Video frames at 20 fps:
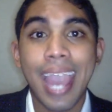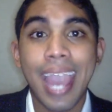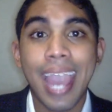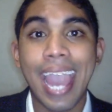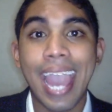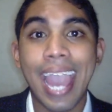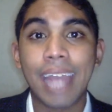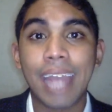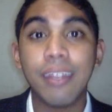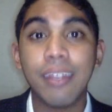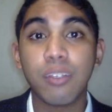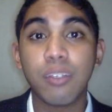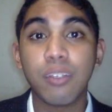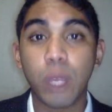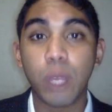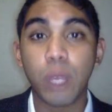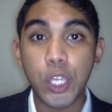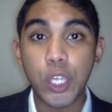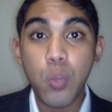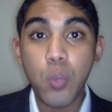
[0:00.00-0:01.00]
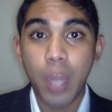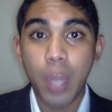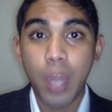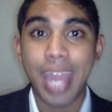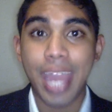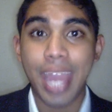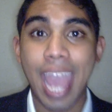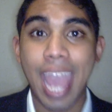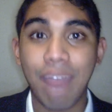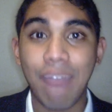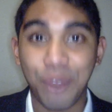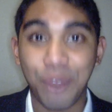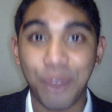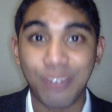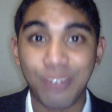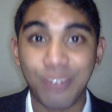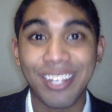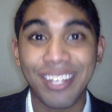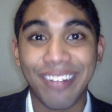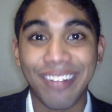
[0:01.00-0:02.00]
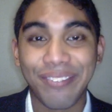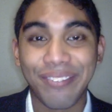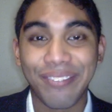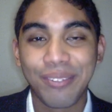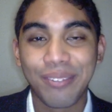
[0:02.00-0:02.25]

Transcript: And this is what you want to have for yourself.